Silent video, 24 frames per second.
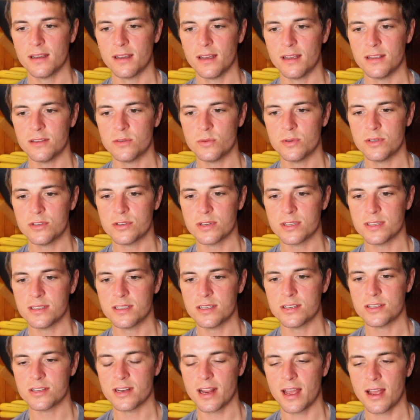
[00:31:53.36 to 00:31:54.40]
as we
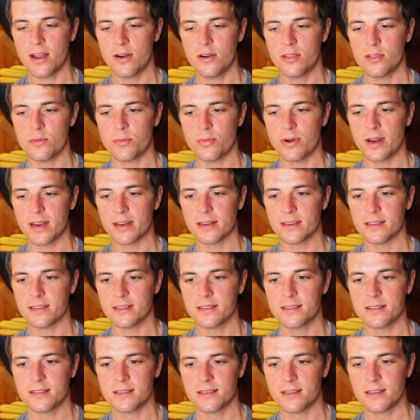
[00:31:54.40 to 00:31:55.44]
transition out of the
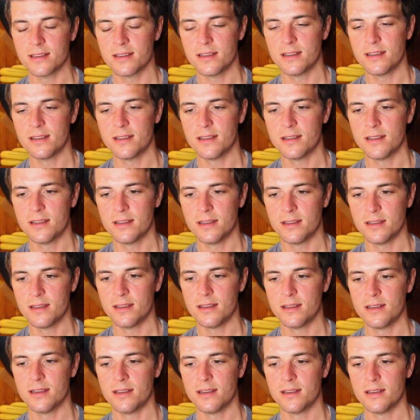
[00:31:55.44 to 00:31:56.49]
practice
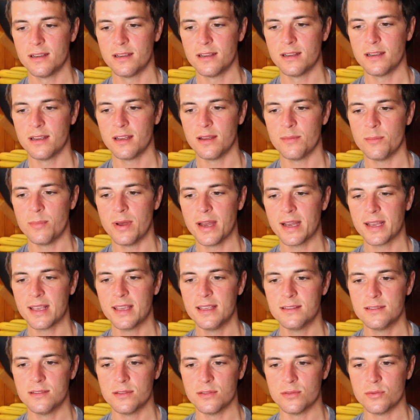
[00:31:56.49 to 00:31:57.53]
and back
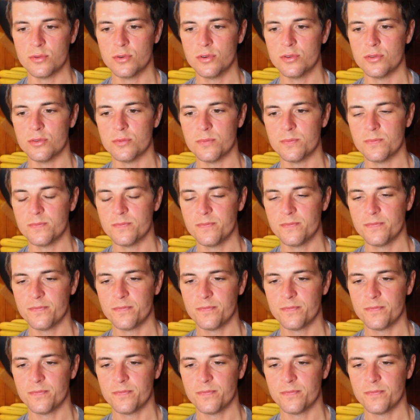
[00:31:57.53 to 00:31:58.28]
into the room,